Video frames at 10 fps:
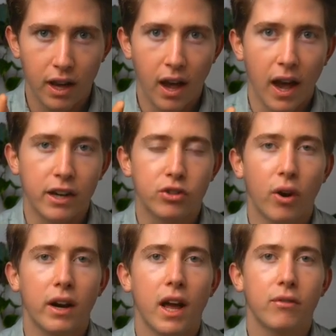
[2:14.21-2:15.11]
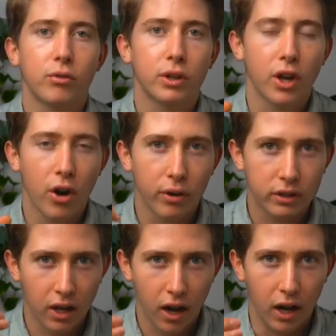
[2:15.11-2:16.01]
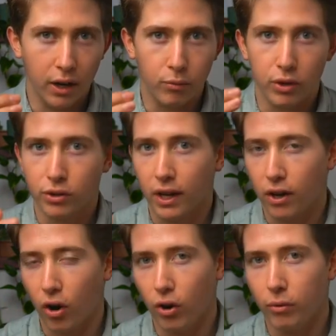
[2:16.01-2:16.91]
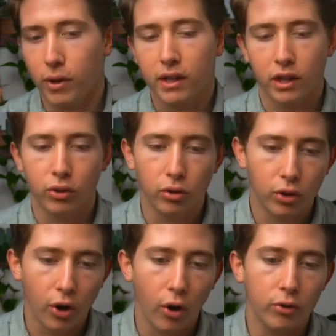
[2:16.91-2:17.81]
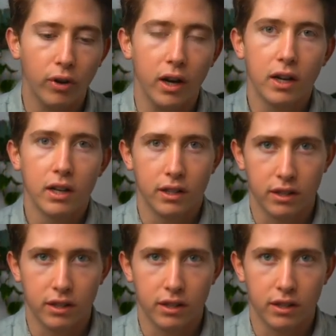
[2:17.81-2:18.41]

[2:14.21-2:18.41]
And try and have a recurring time when you get home that you look over this